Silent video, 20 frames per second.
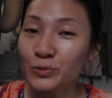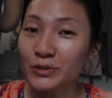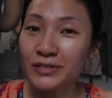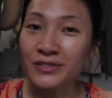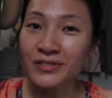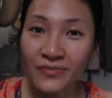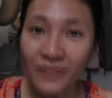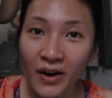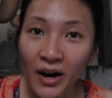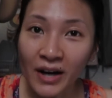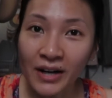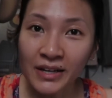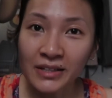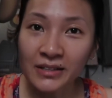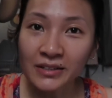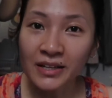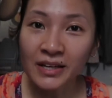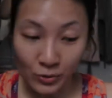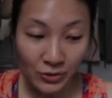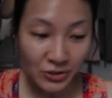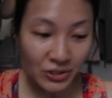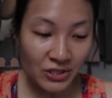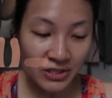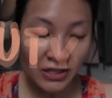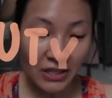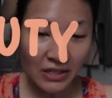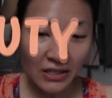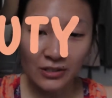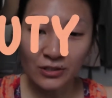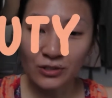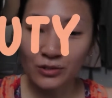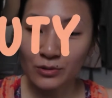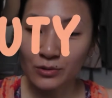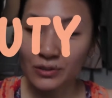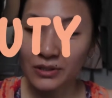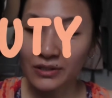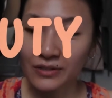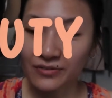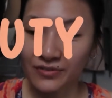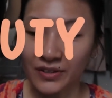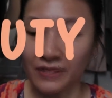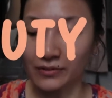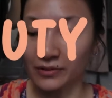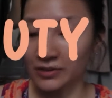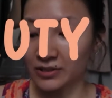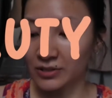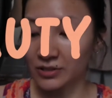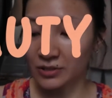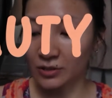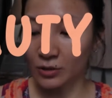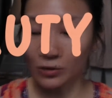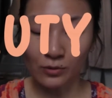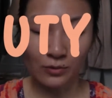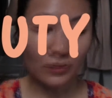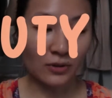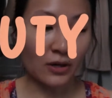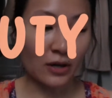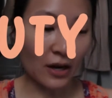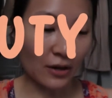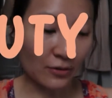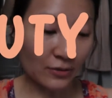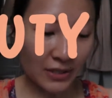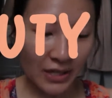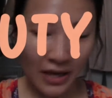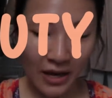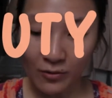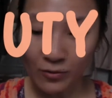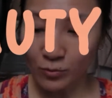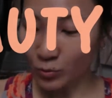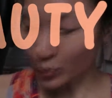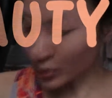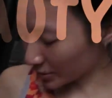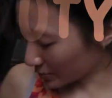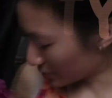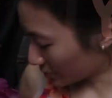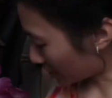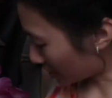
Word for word: was fine. We'll just get into the favorites. So I only have 1